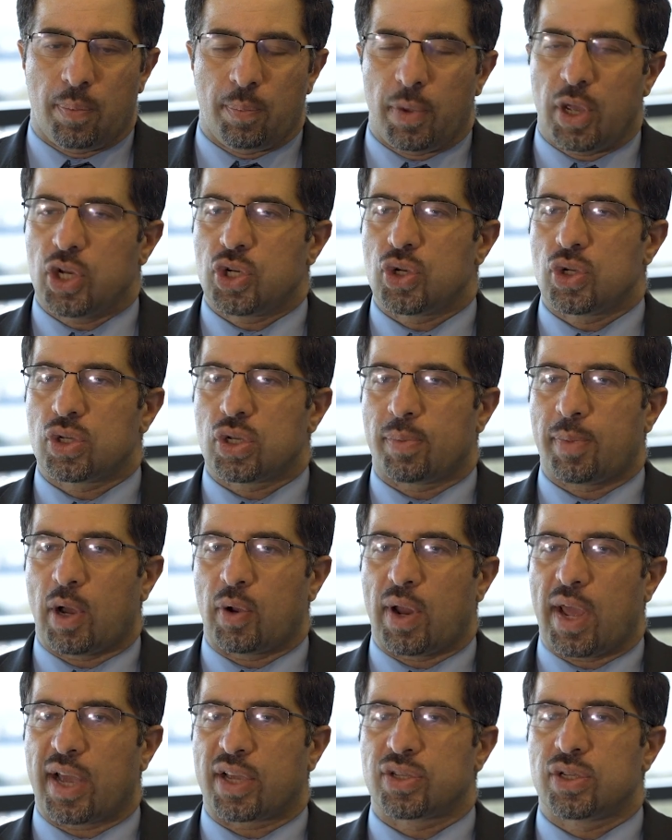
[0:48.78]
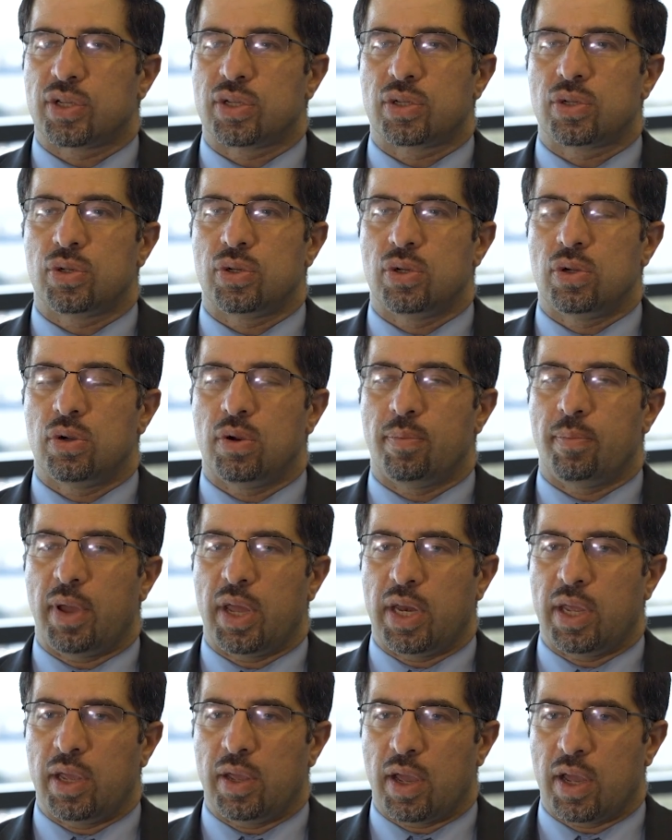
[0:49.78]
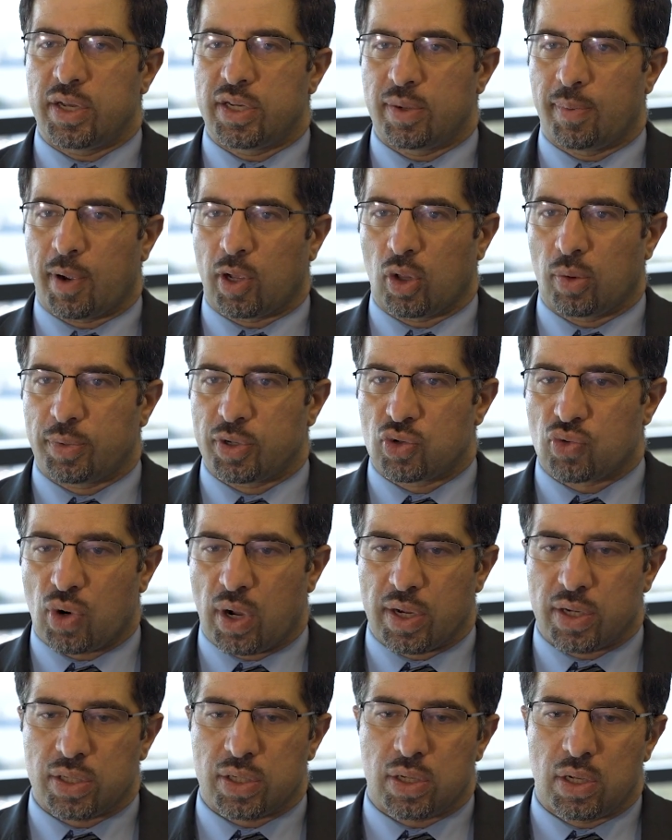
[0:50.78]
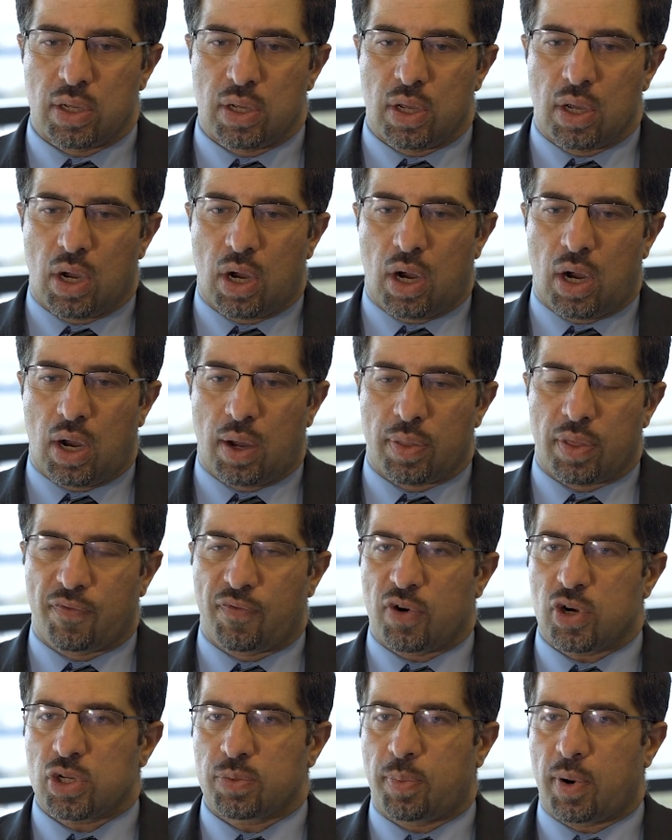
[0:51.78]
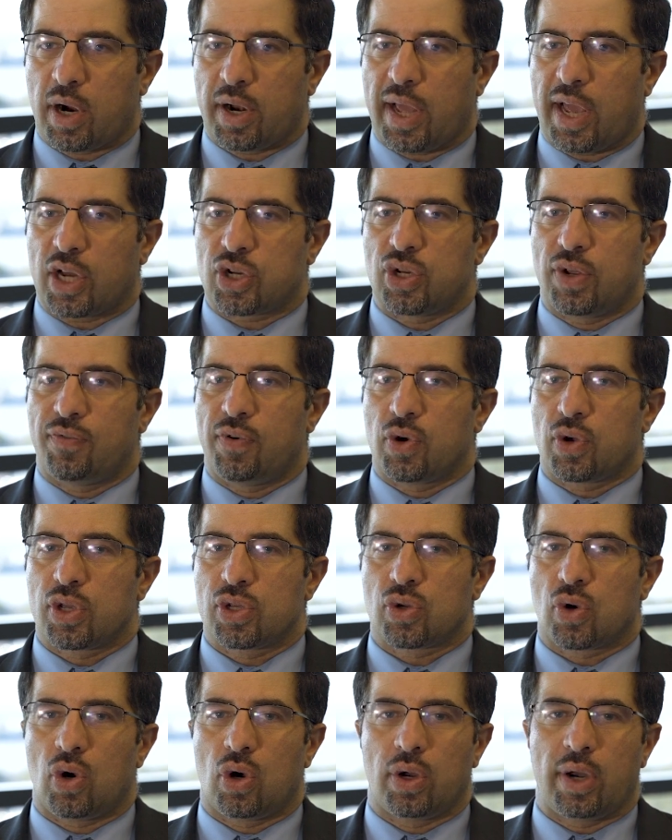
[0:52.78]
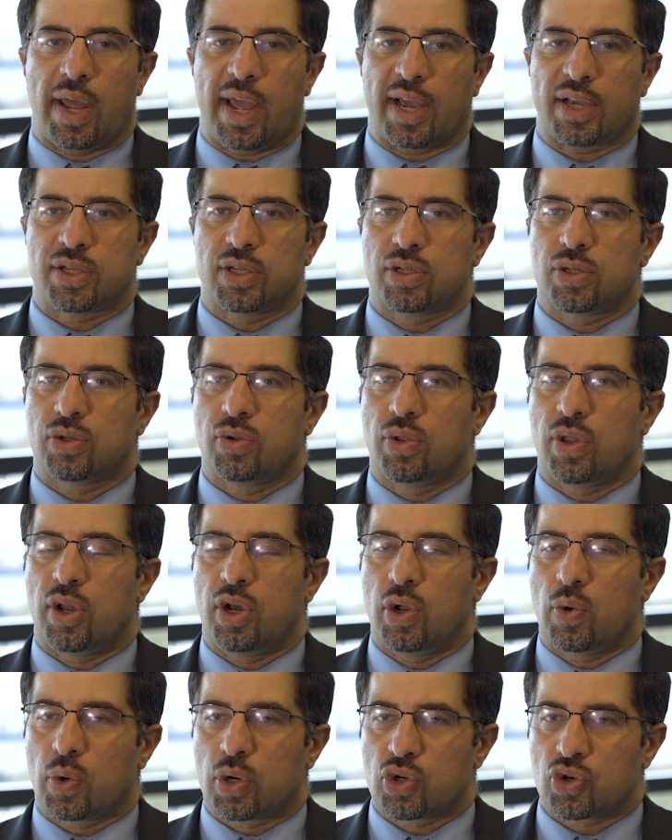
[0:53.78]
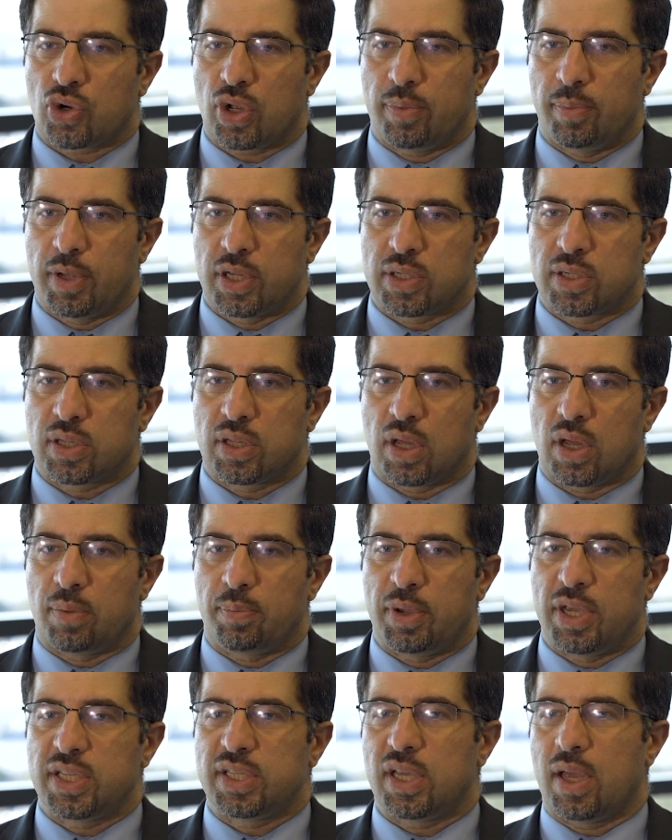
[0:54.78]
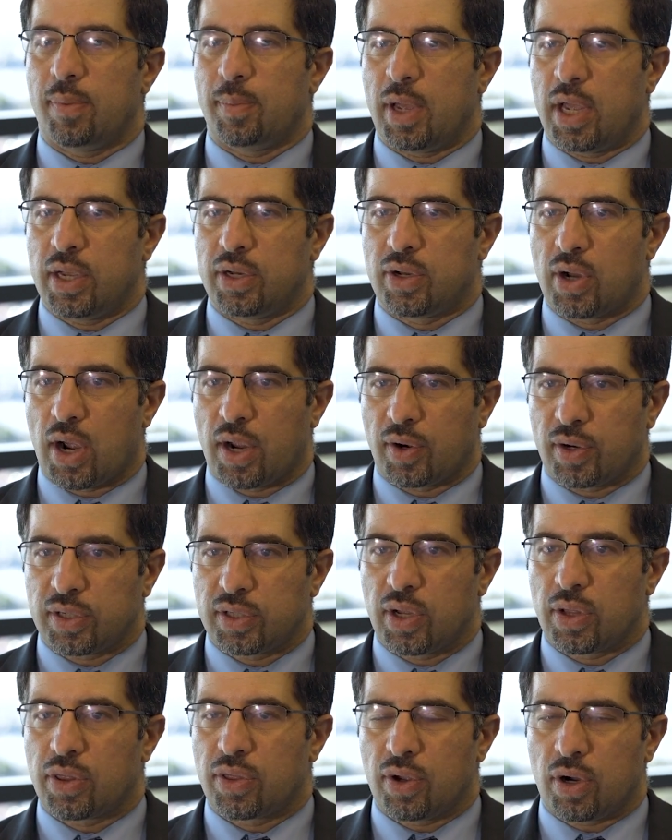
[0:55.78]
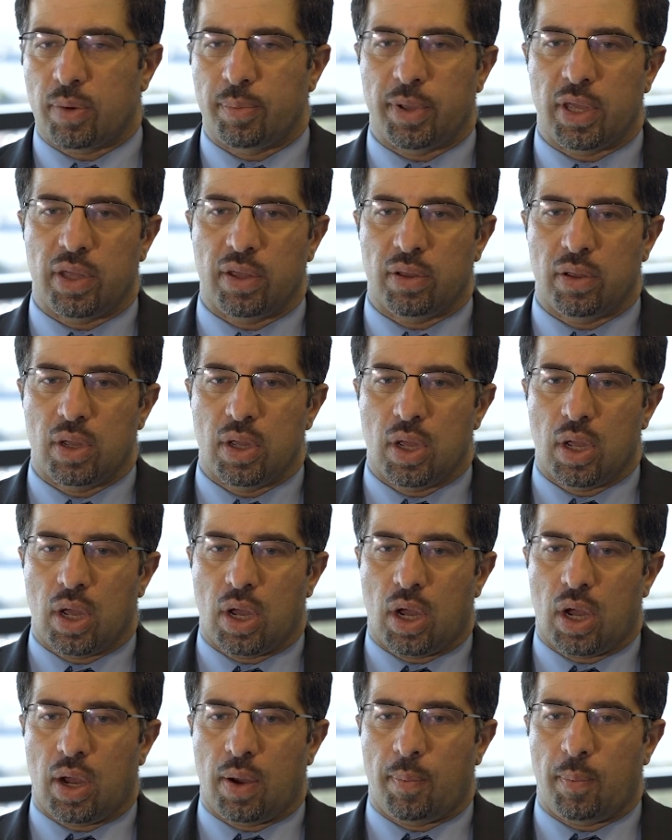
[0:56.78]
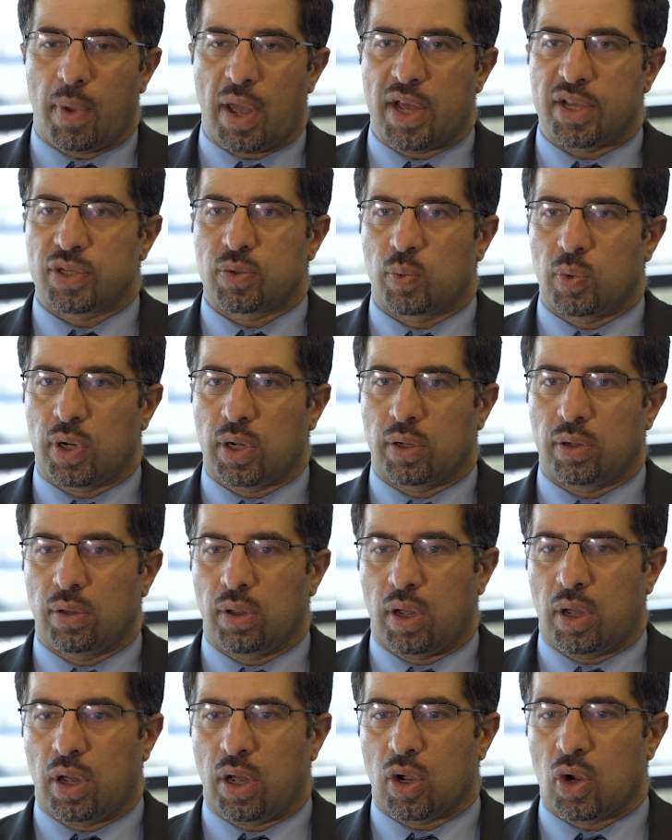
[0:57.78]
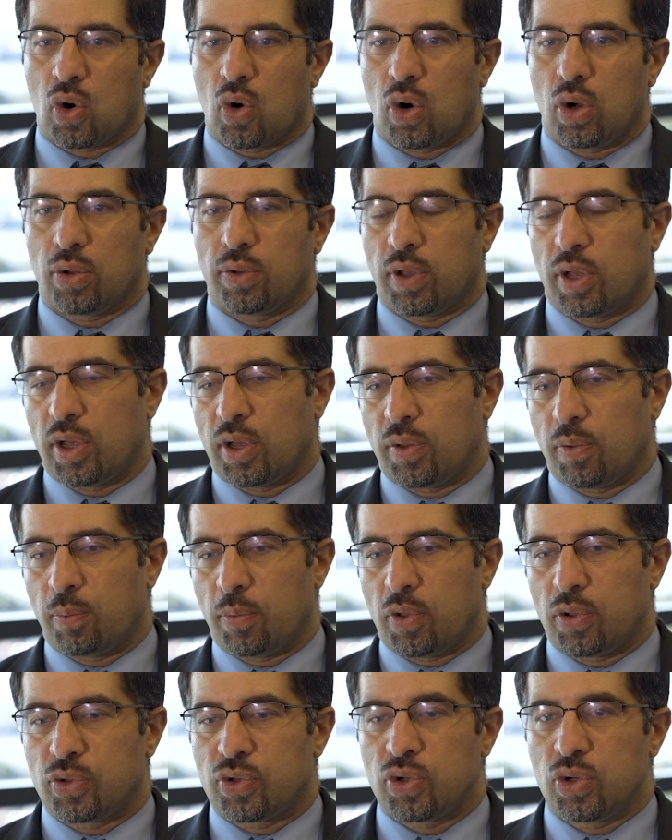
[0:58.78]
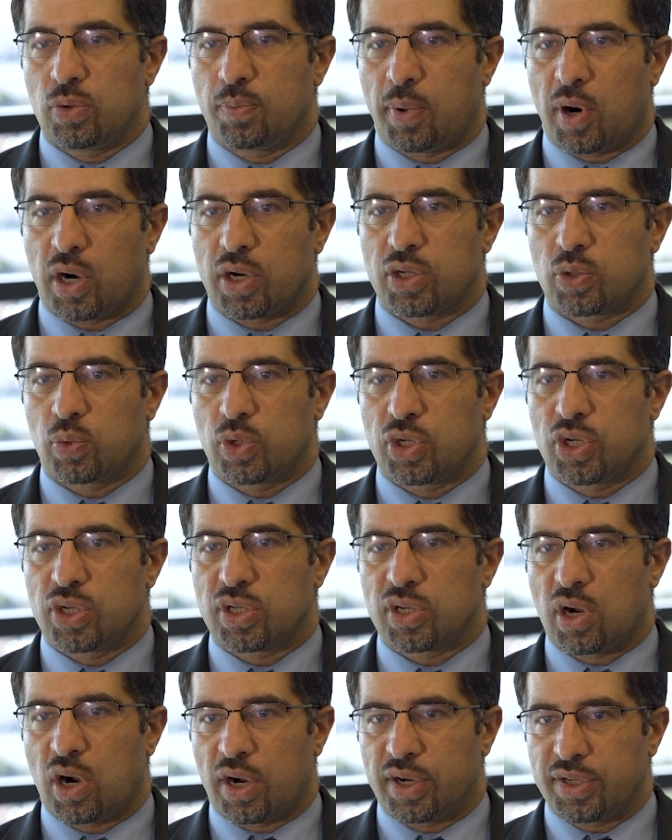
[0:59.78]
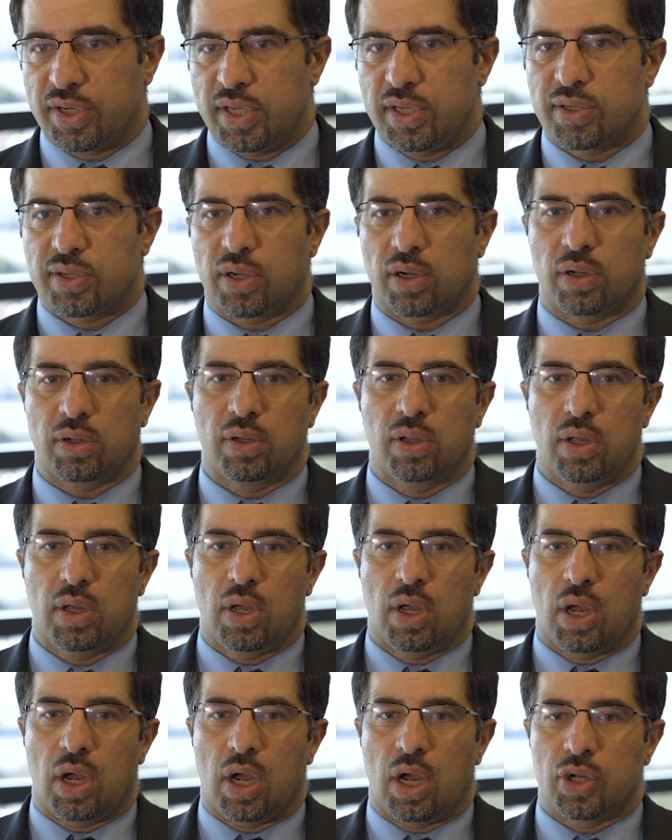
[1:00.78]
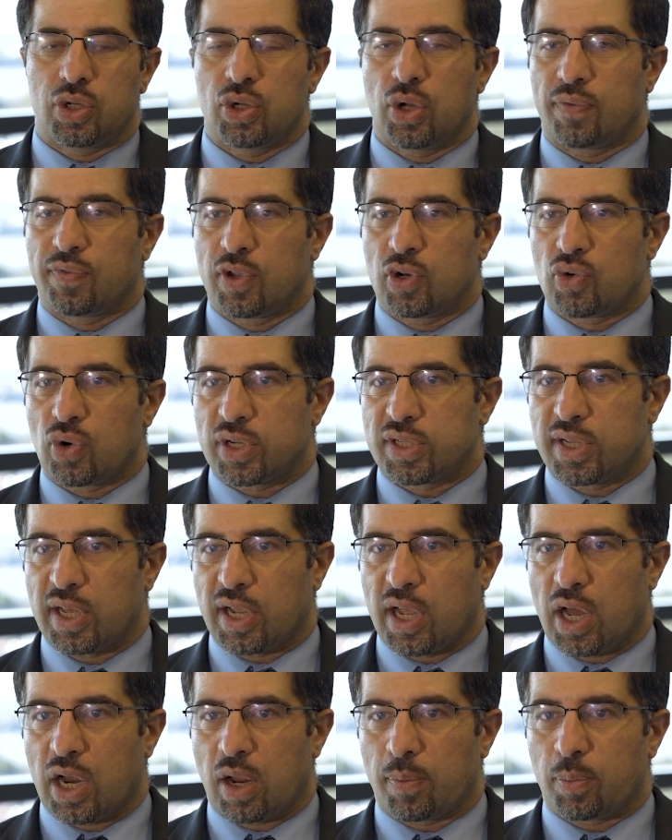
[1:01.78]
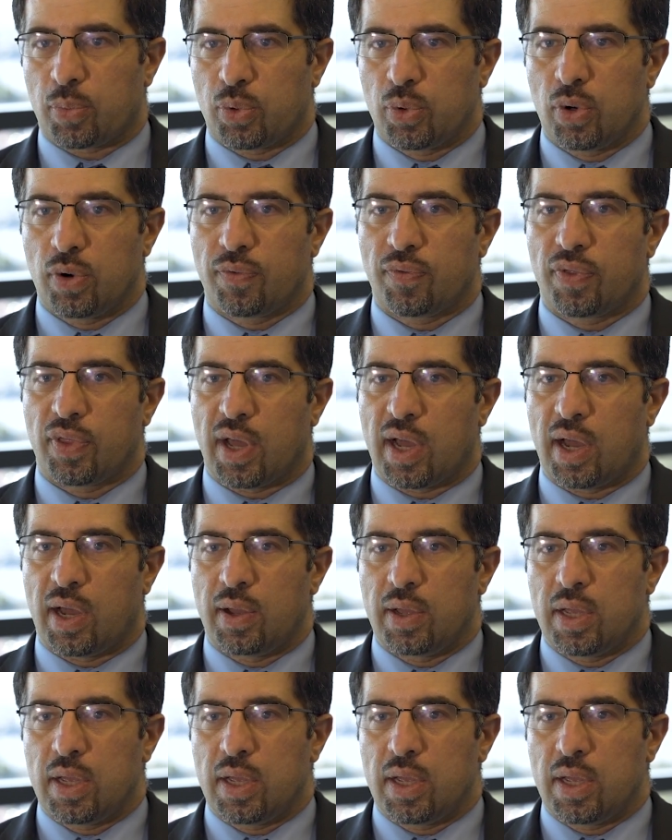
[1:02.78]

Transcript: issues about access to many anti-myeloma drugs. The first part actually focused on access to the newer treatments, the BCMA-directed therapy, as well called two parts, which is CAR T-cell, two of the drugs that got approved, the